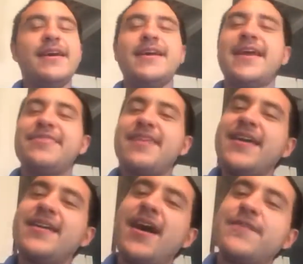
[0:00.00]
And I
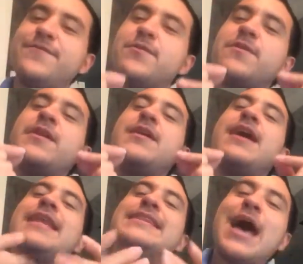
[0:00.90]
thank God for
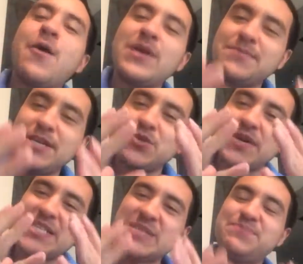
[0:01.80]
allowing me to
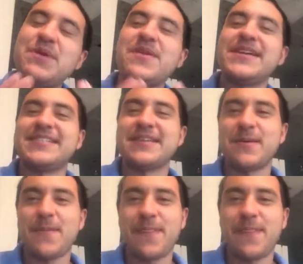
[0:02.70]
experience Him.